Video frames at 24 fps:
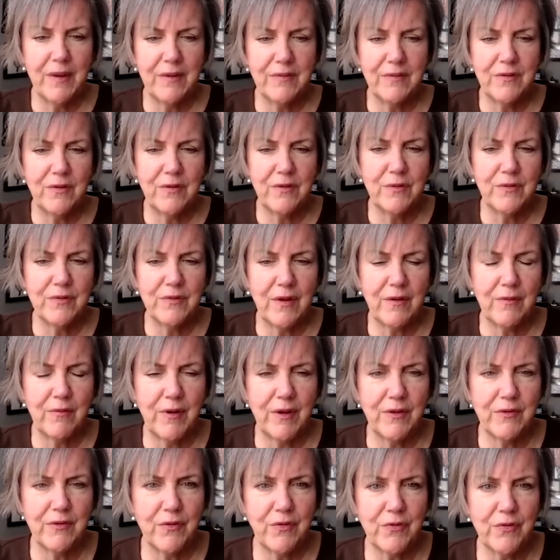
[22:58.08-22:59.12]
as you said,
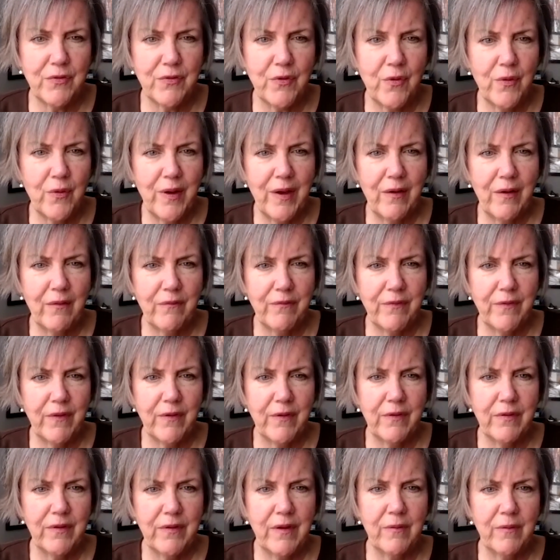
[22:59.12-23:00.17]
Rachel, so helpful.
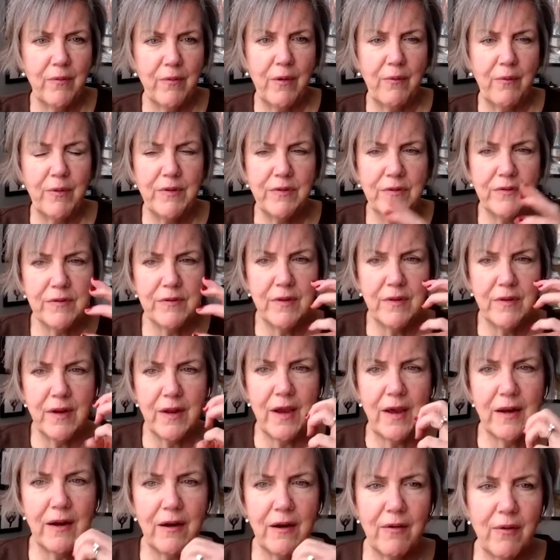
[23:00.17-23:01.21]
And when we sit
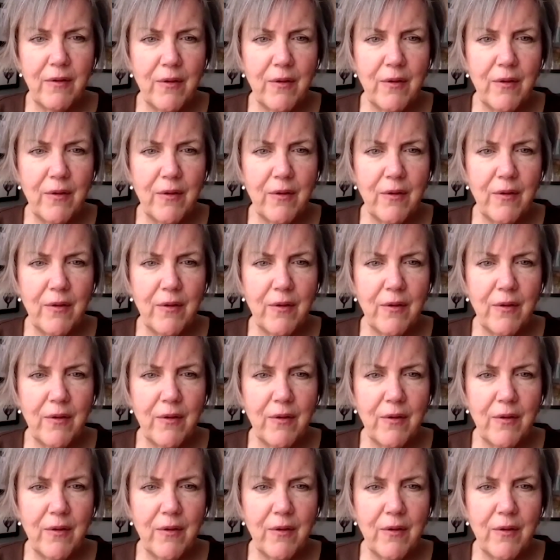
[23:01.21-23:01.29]
on our